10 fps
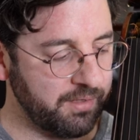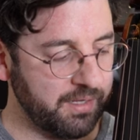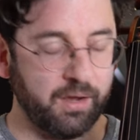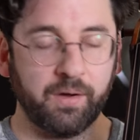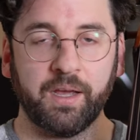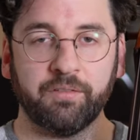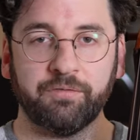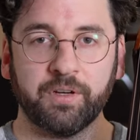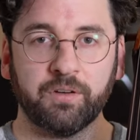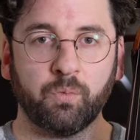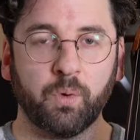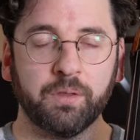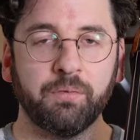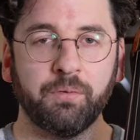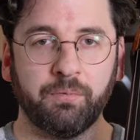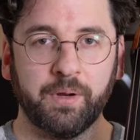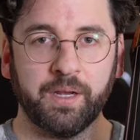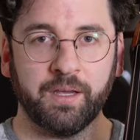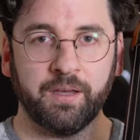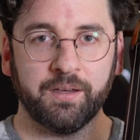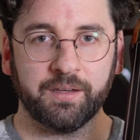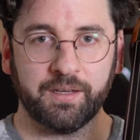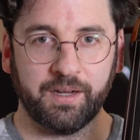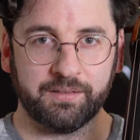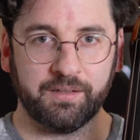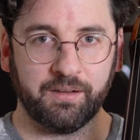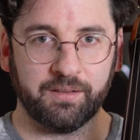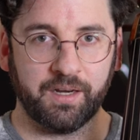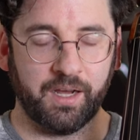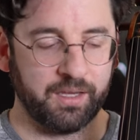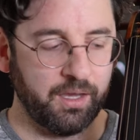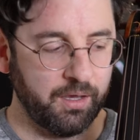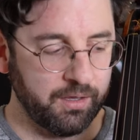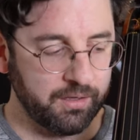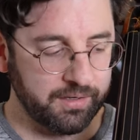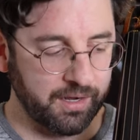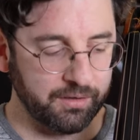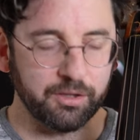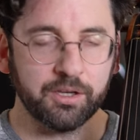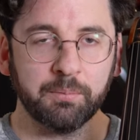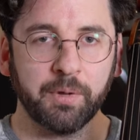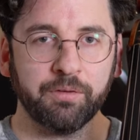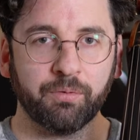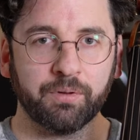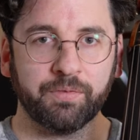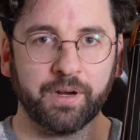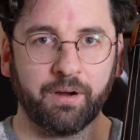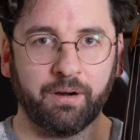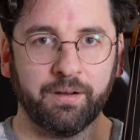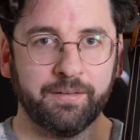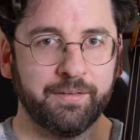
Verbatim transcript: and now I have fingers one through three connecting on the neck. Now, look at my fourth finger.